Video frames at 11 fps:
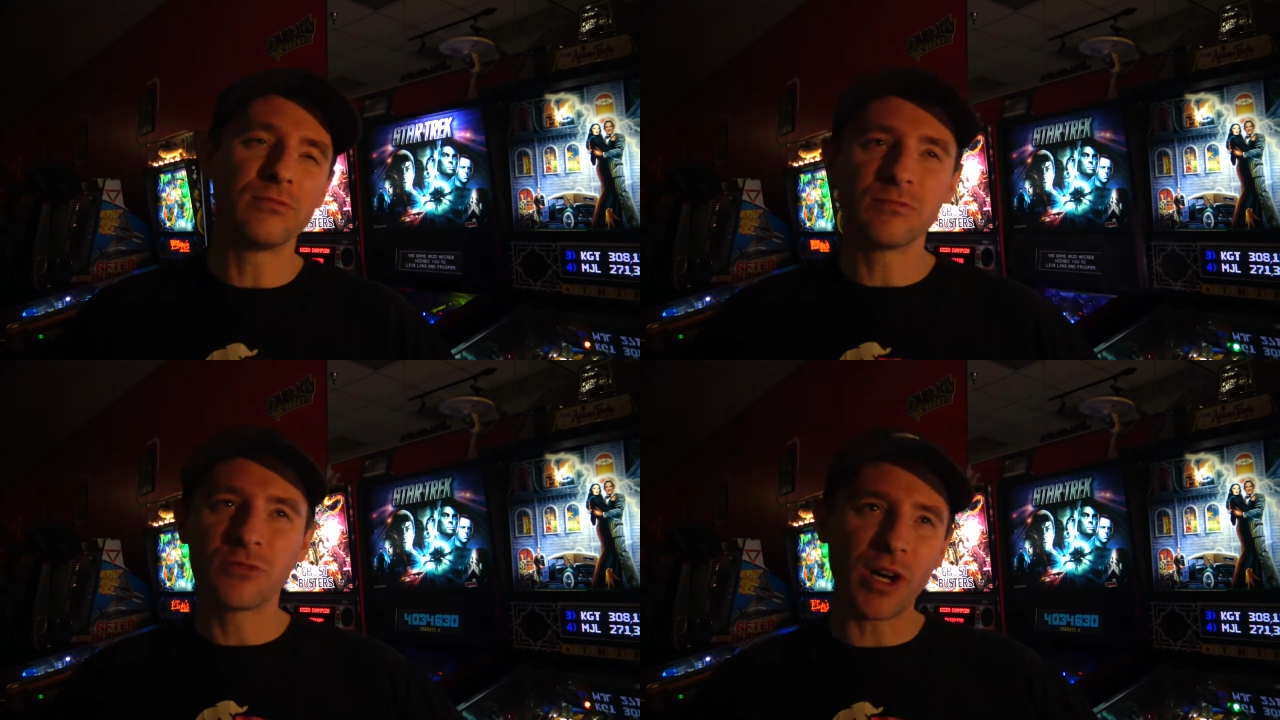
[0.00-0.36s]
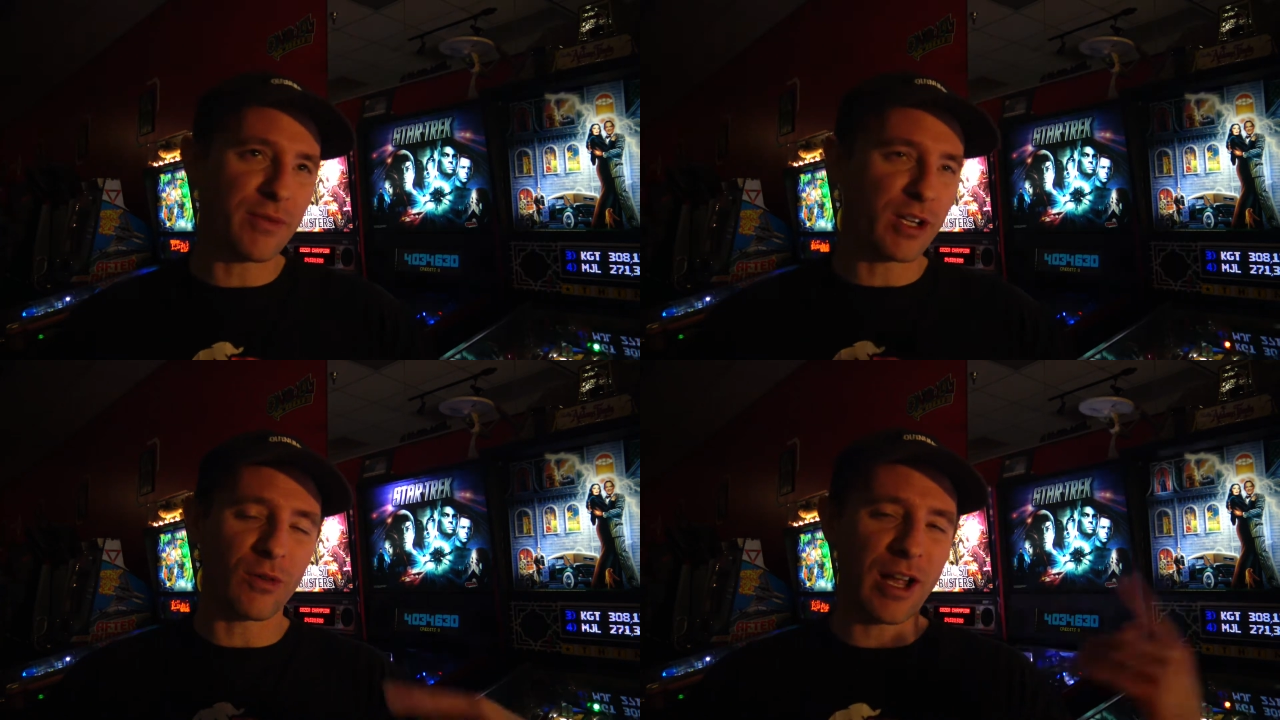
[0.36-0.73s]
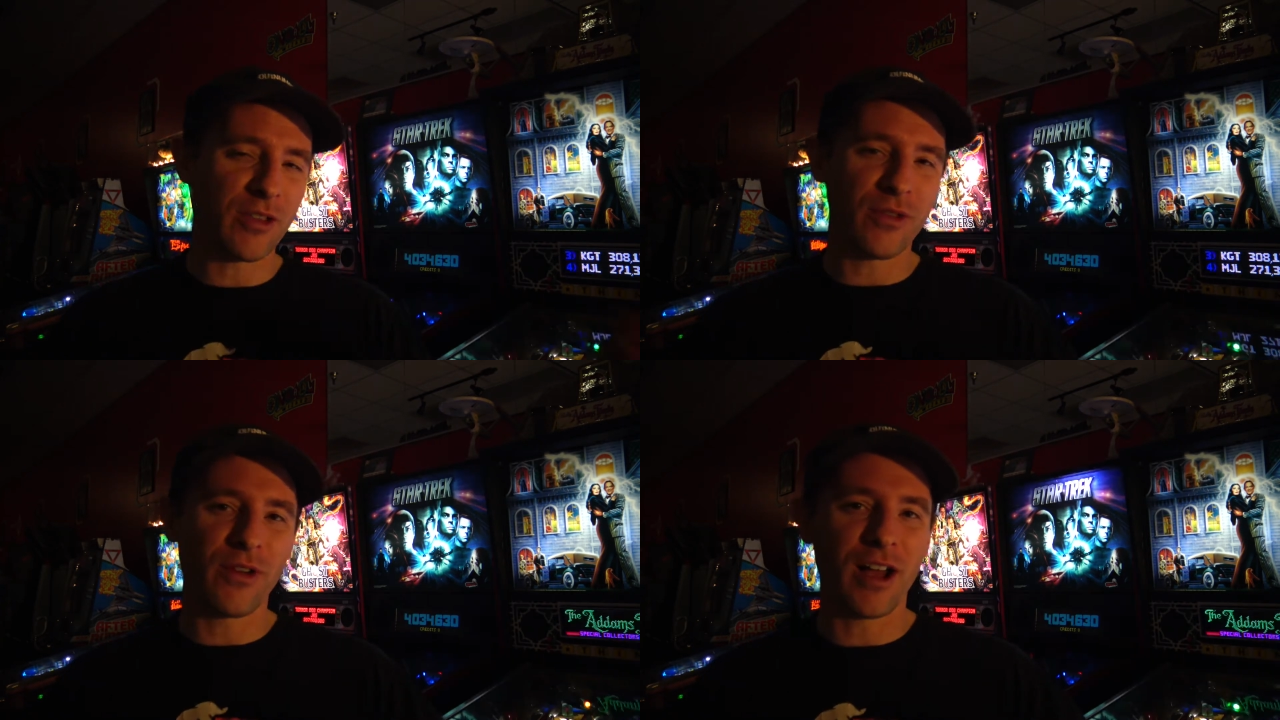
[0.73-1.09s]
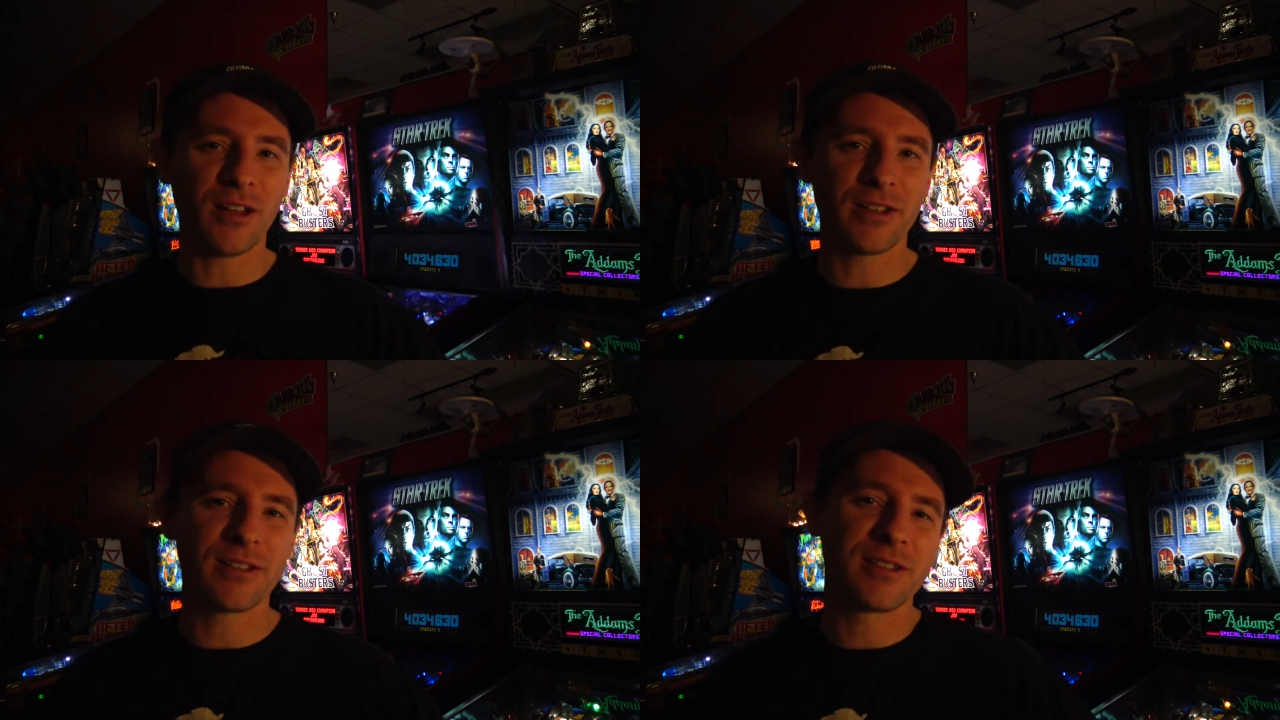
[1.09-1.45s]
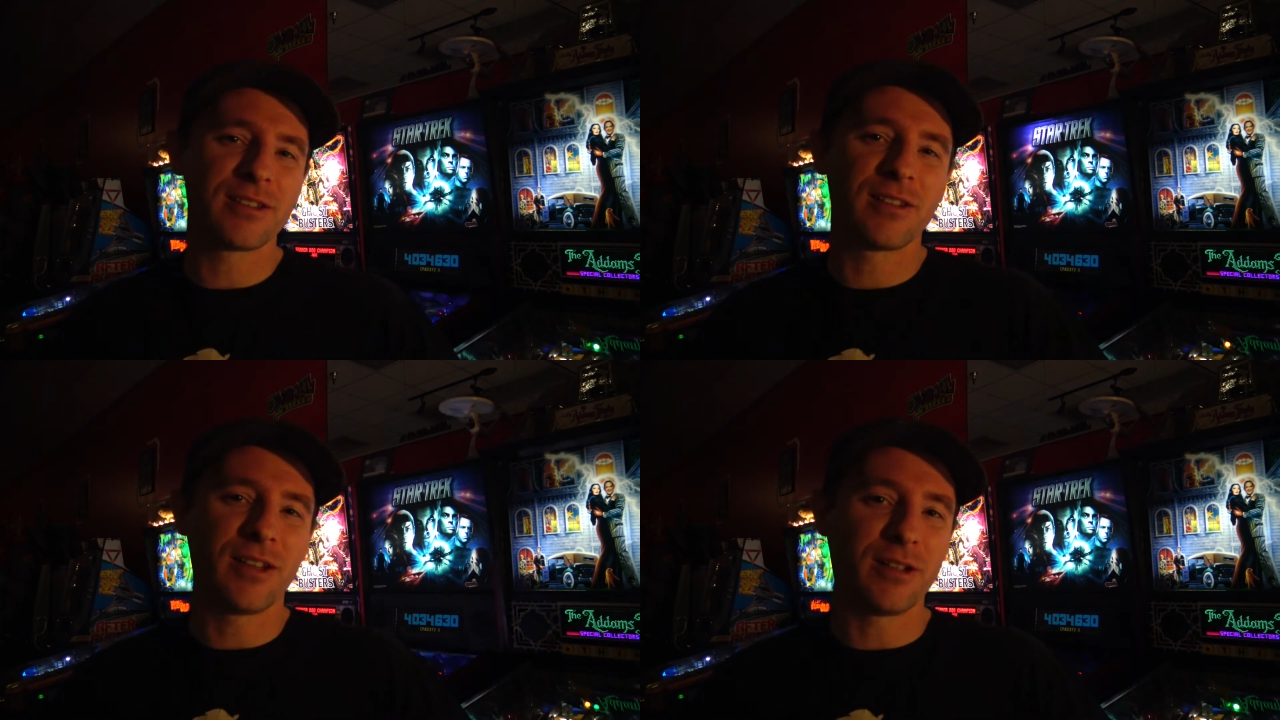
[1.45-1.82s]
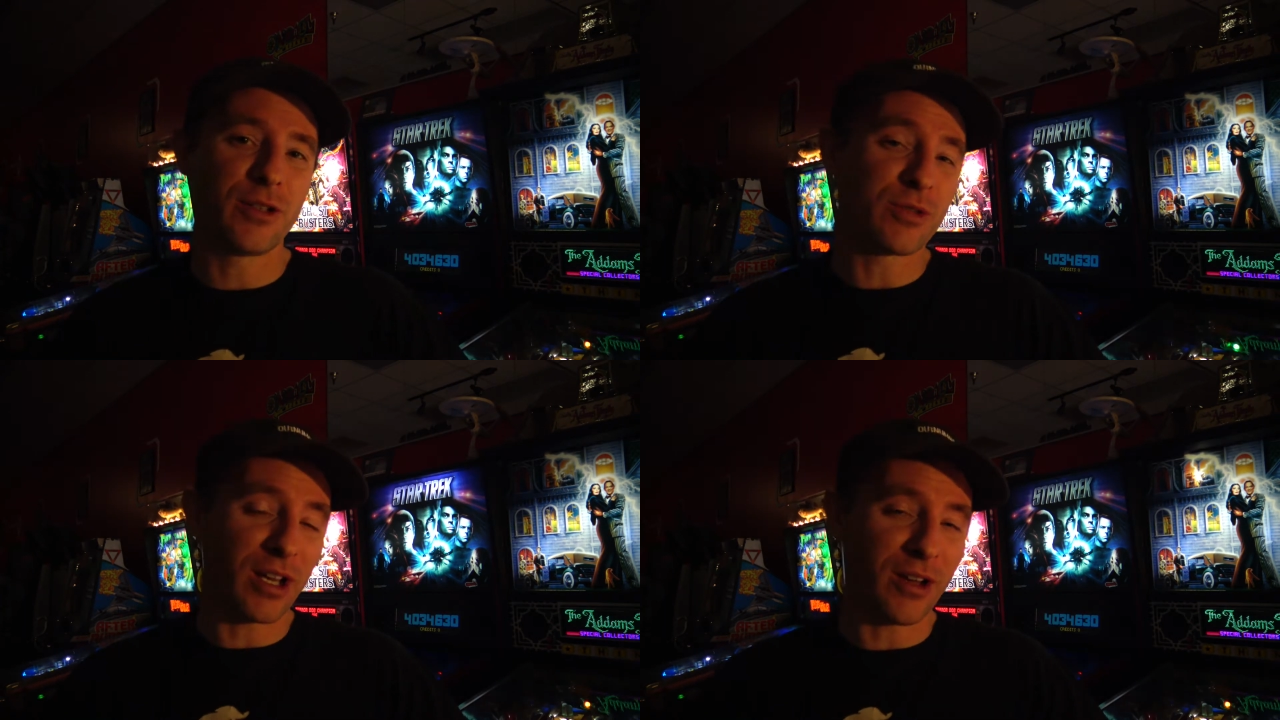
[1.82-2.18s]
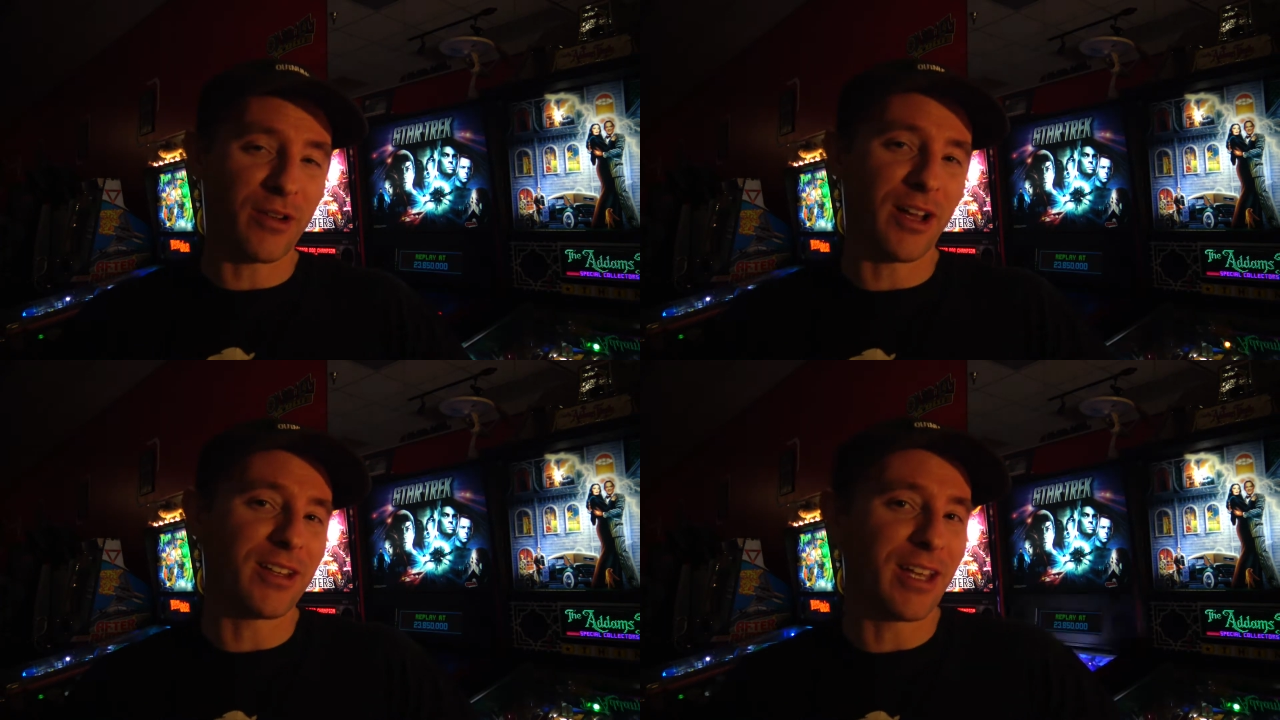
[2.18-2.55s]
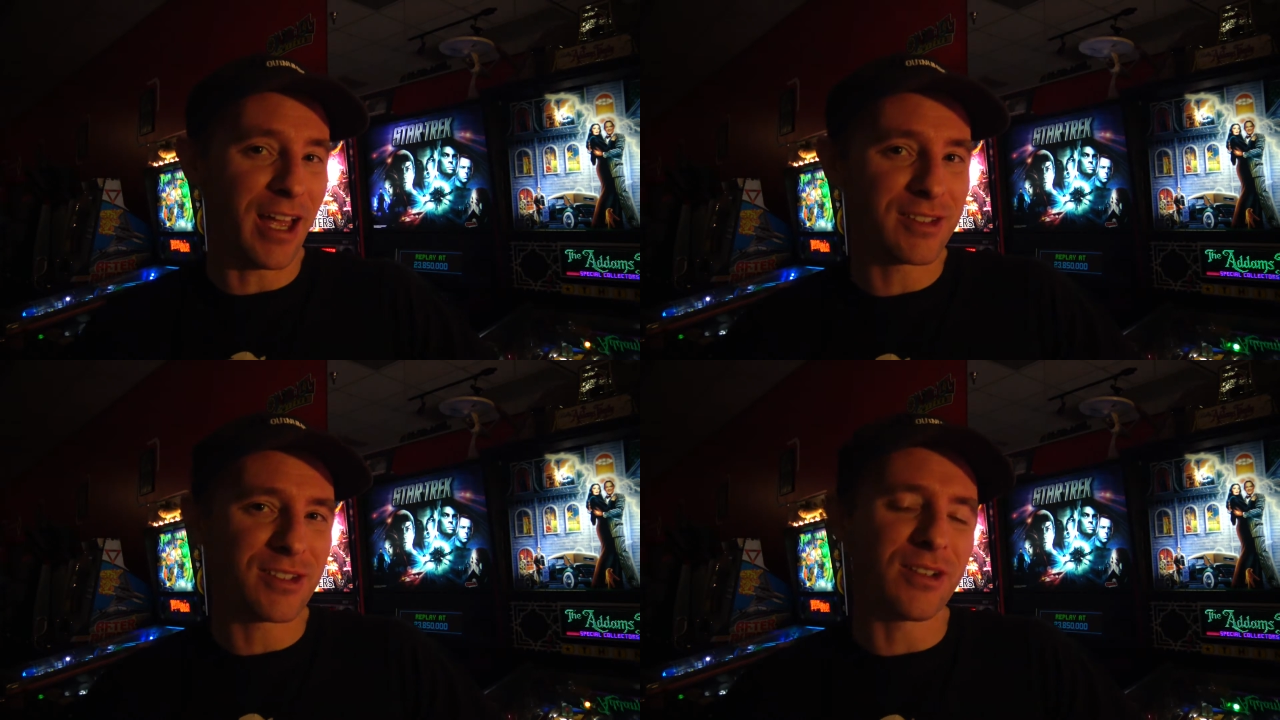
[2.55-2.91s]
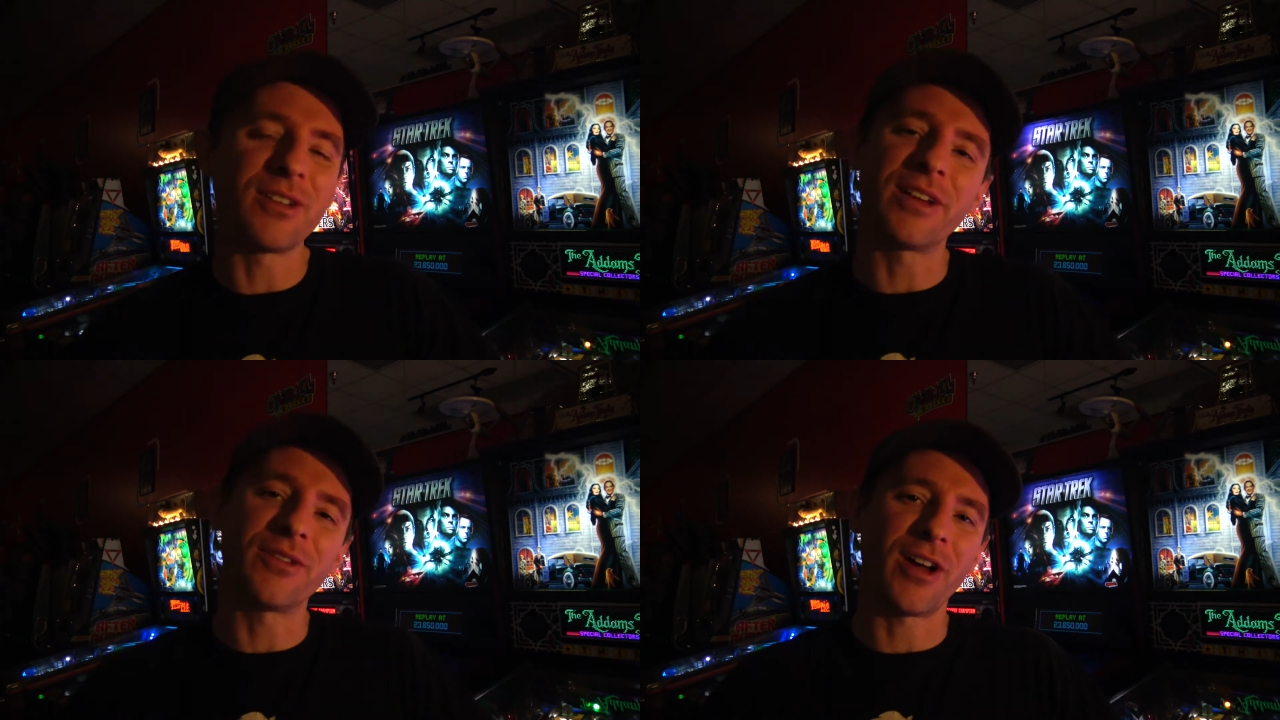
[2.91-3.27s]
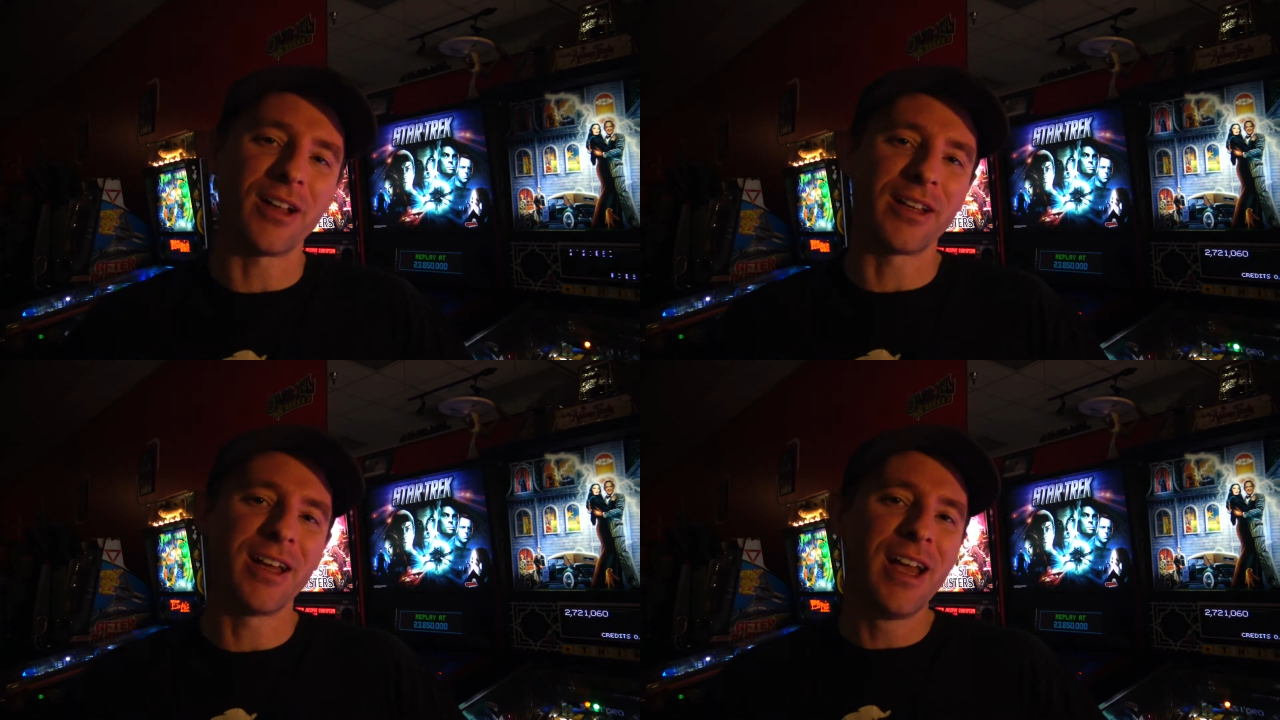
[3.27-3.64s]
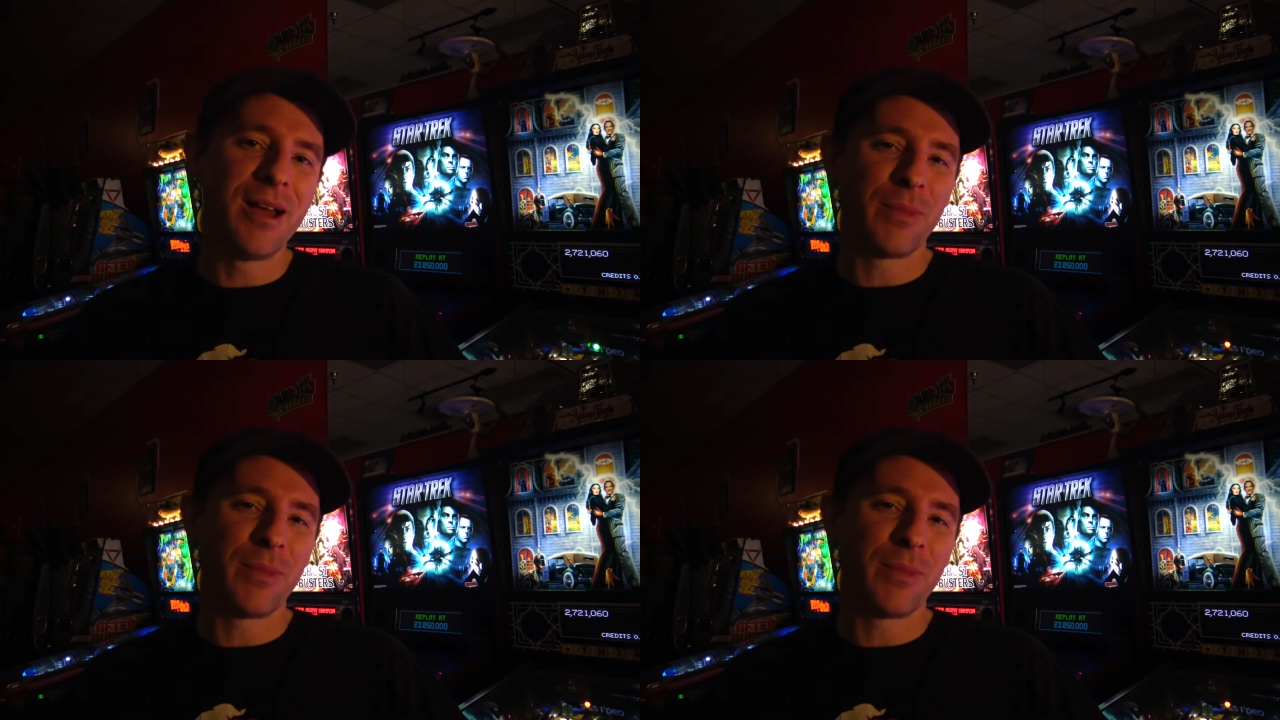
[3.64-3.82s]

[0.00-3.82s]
driving around the valleys, Utah Valley and Salt Lake Valley,